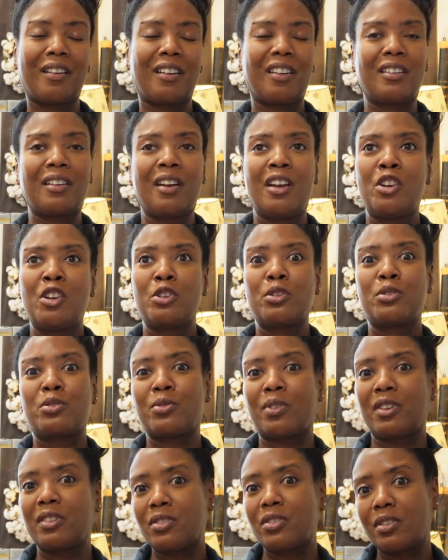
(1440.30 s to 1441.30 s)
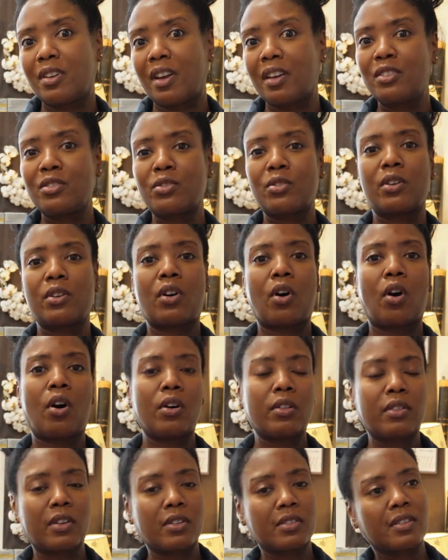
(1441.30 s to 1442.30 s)
and Stranger Danger and
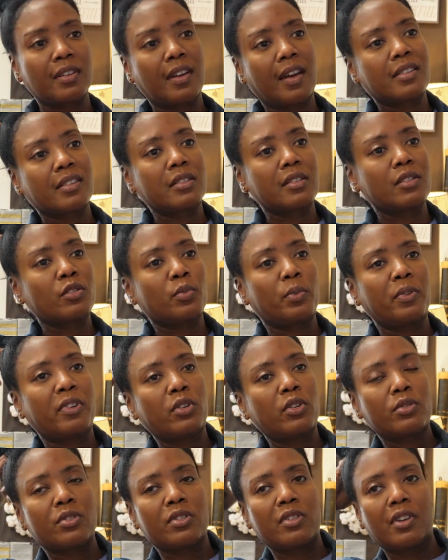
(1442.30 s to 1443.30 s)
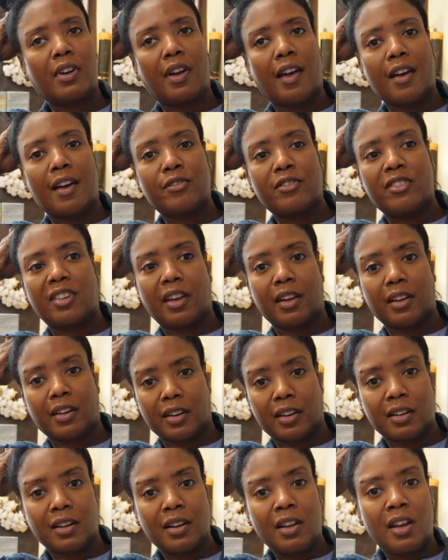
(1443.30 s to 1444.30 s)
all those lessons. We do still have
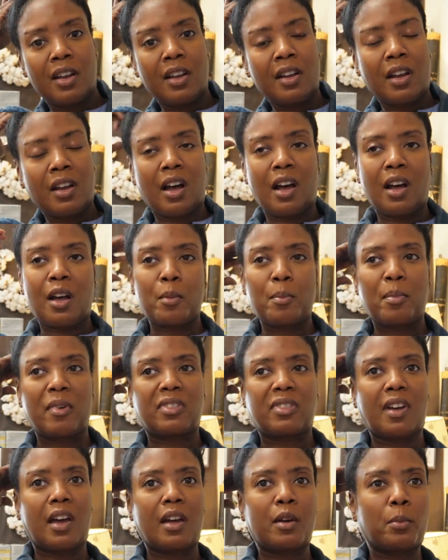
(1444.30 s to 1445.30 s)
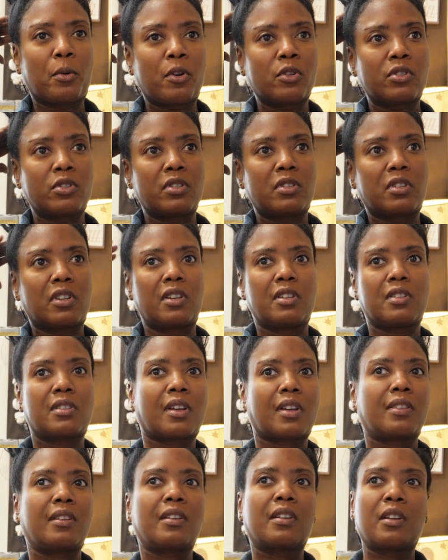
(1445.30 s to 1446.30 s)
DARE, but that approaches kids, I
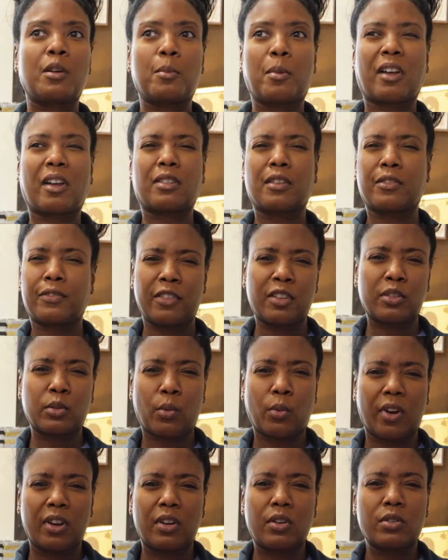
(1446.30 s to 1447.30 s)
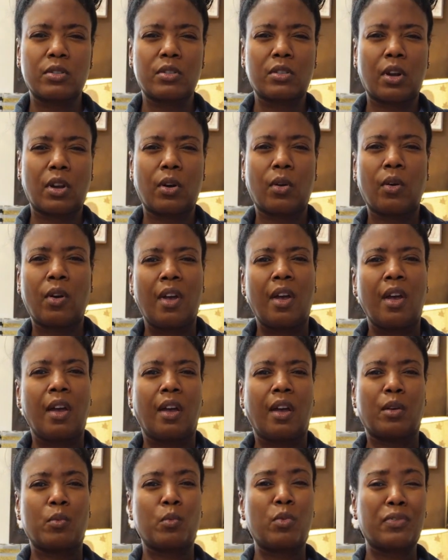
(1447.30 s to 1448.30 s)
think, in about the fifth grade or so,
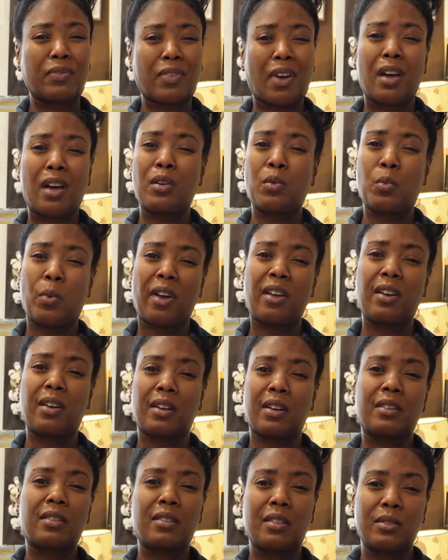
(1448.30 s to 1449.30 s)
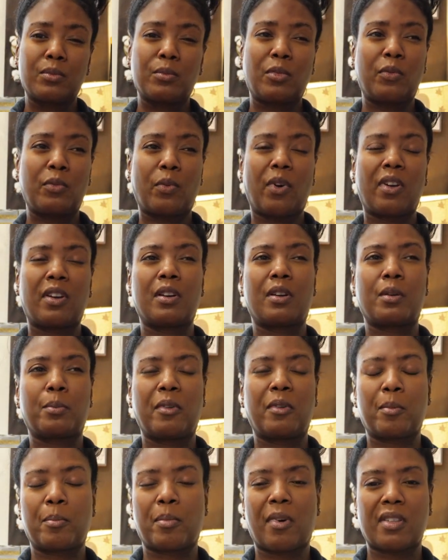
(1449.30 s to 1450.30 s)
and we've kind of waited. We've waited a
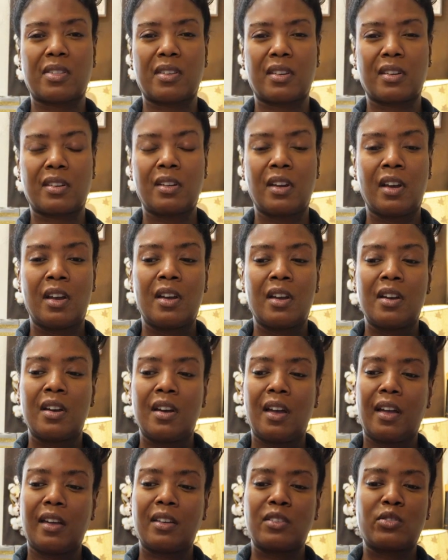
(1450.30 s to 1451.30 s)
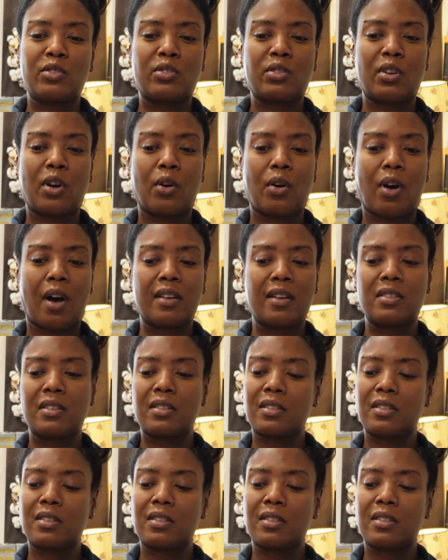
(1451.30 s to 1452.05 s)
bit by then. And so I